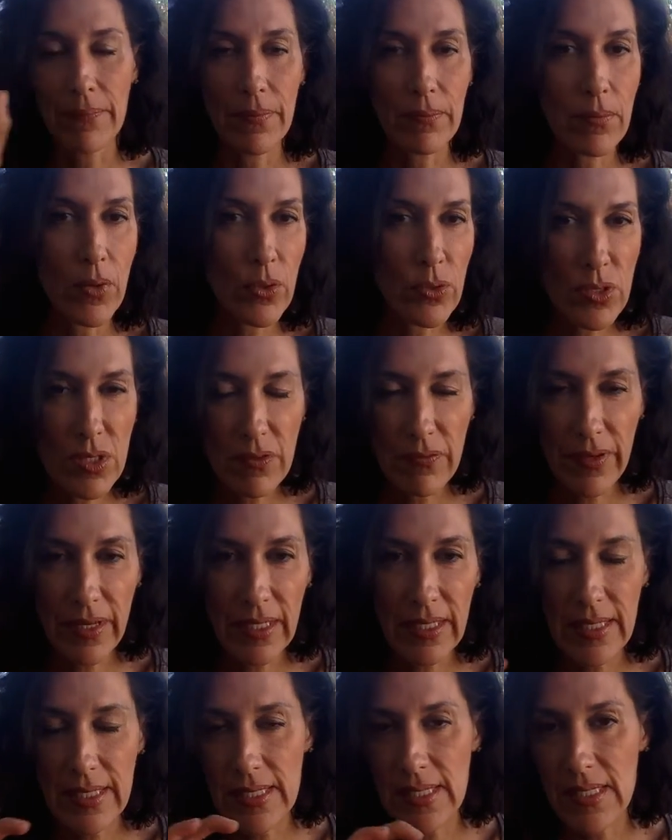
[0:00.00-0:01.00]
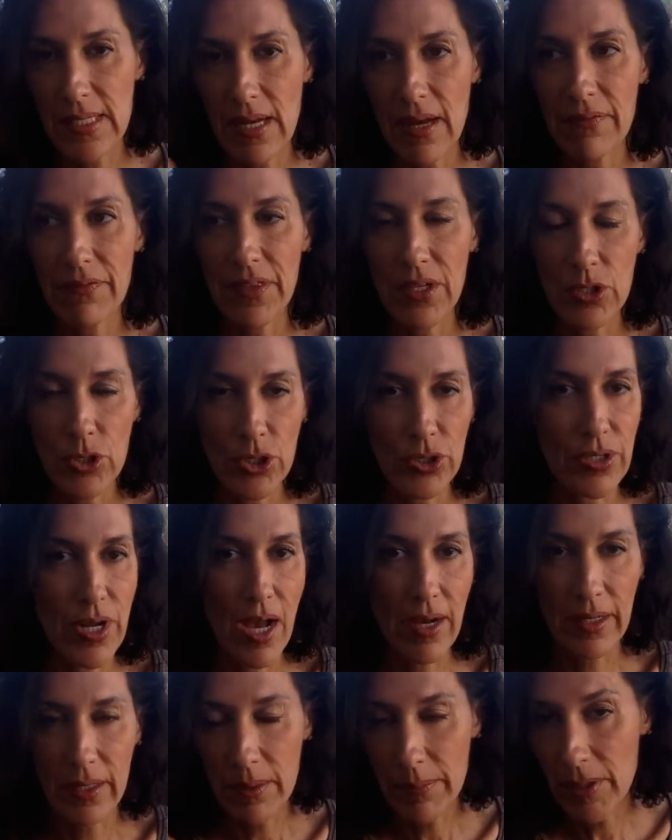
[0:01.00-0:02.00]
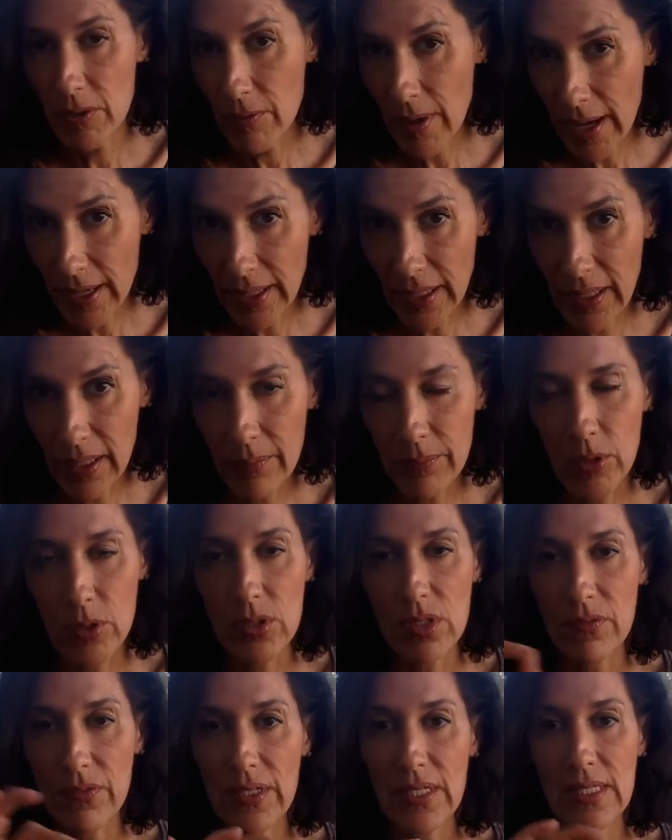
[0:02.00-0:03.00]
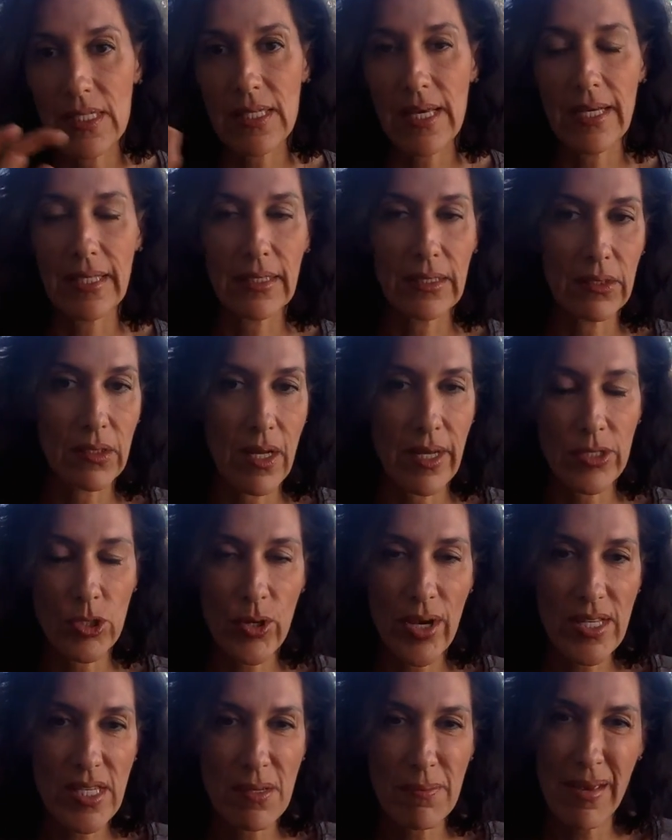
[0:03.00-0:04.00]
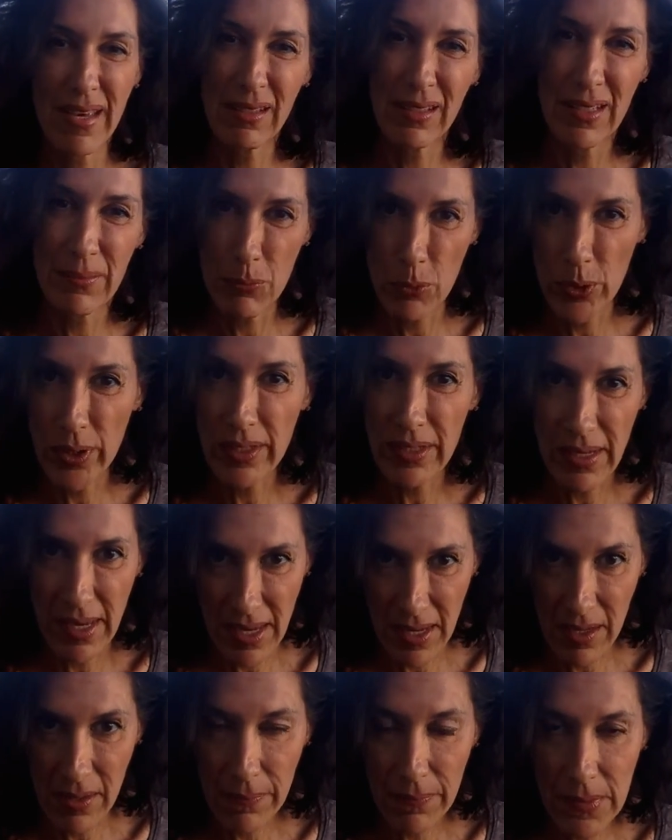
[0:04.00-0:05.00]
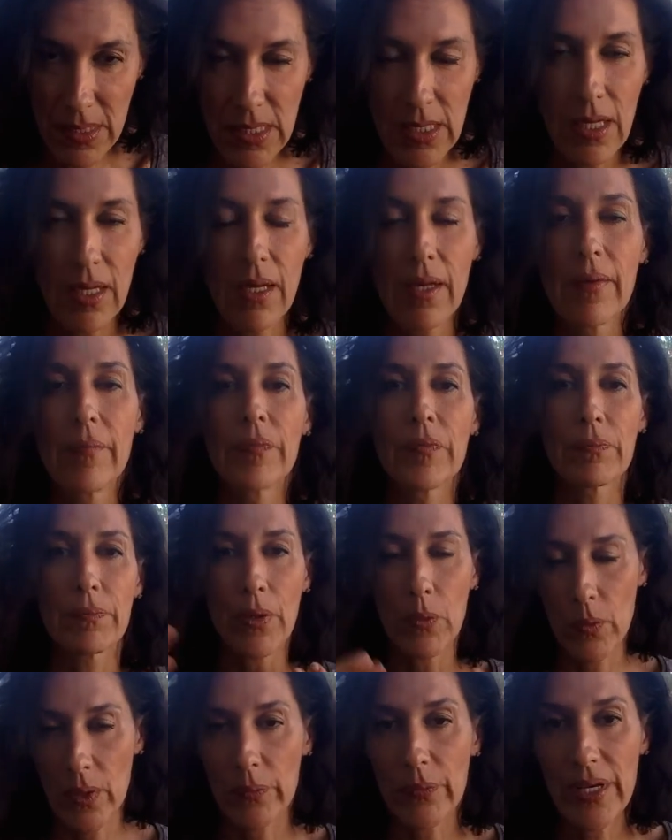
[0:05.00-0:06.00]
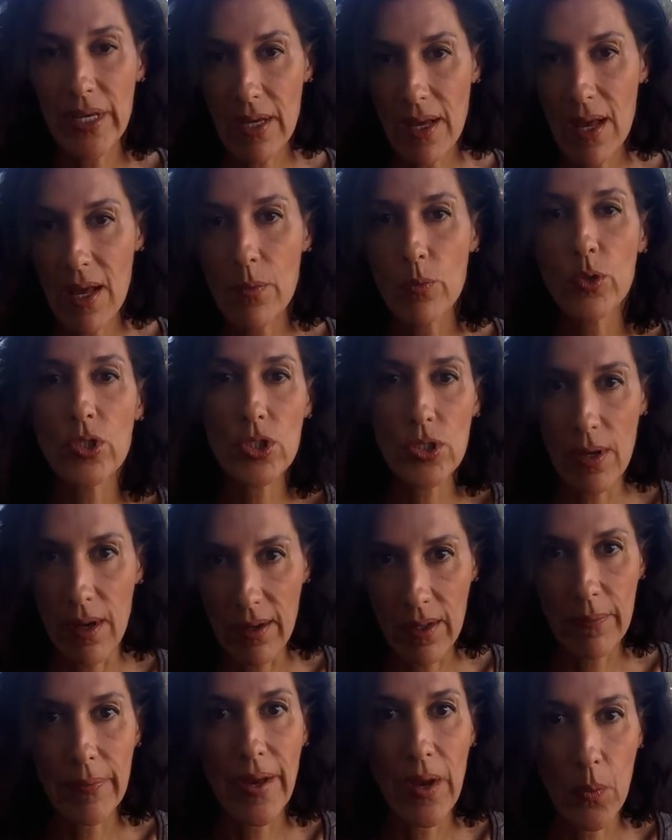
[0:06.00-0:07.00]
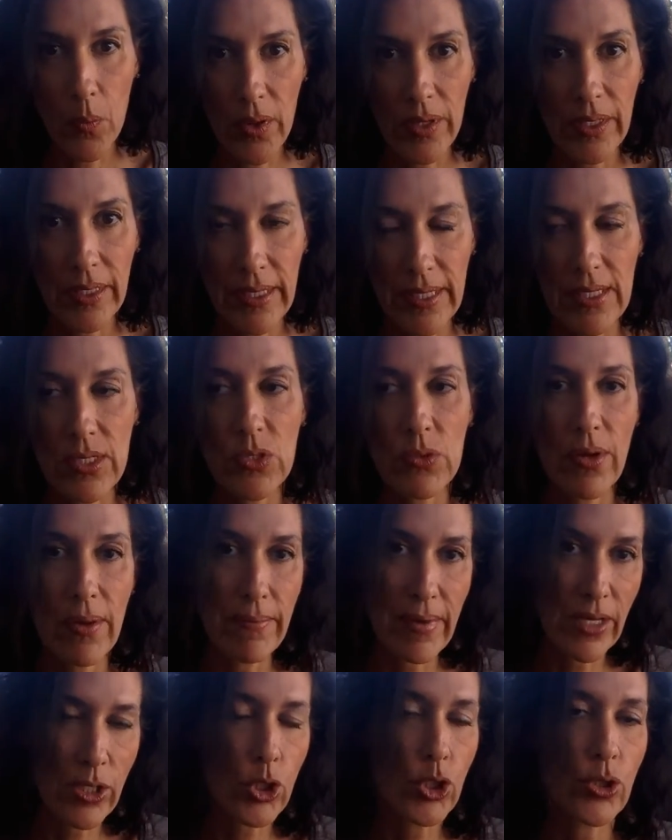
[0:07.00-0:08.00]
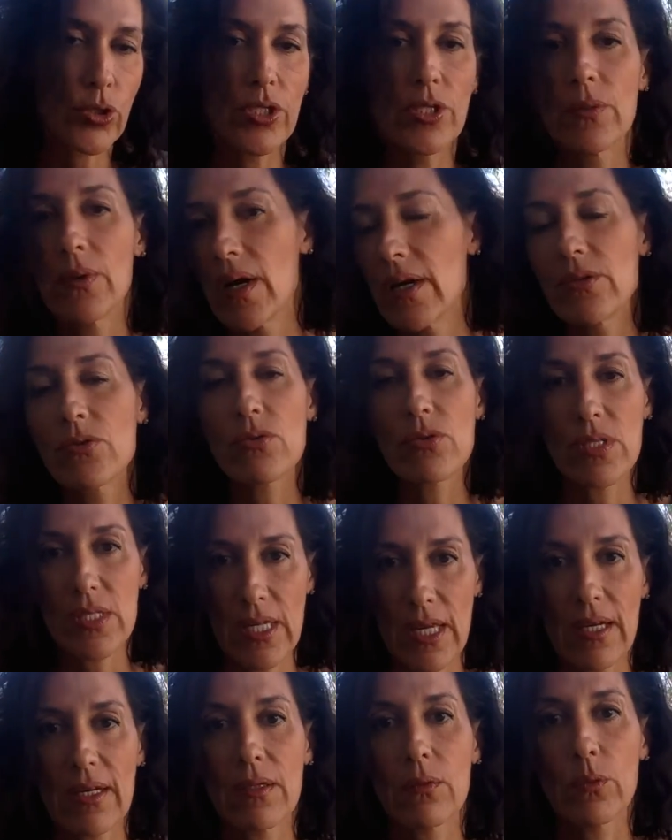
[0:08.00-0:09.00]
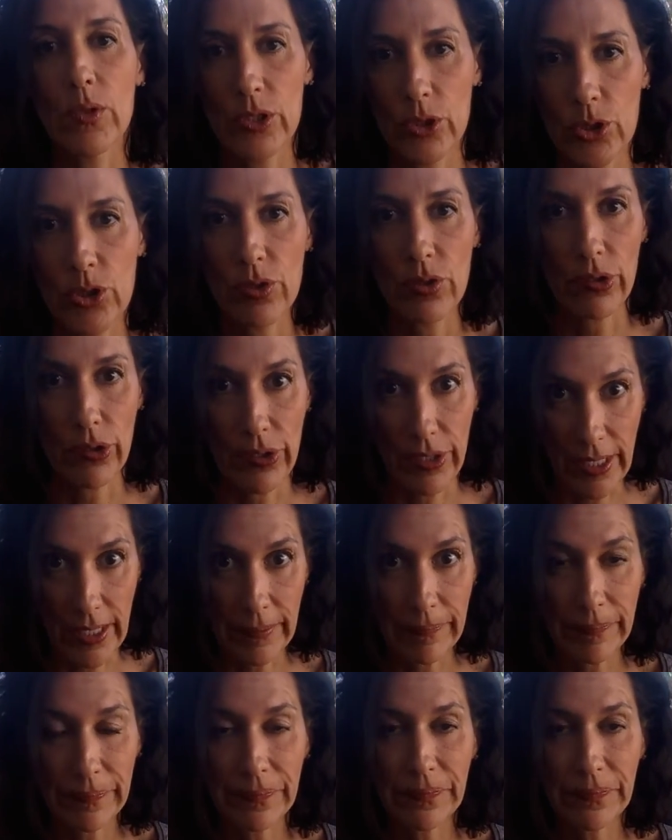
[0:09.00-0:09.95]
Most of it is stuff that you're not going to be writing. Most of it is like I tried to make it more games. But when we come, we'll talk about what it is. So I make sure you understand what you're learning.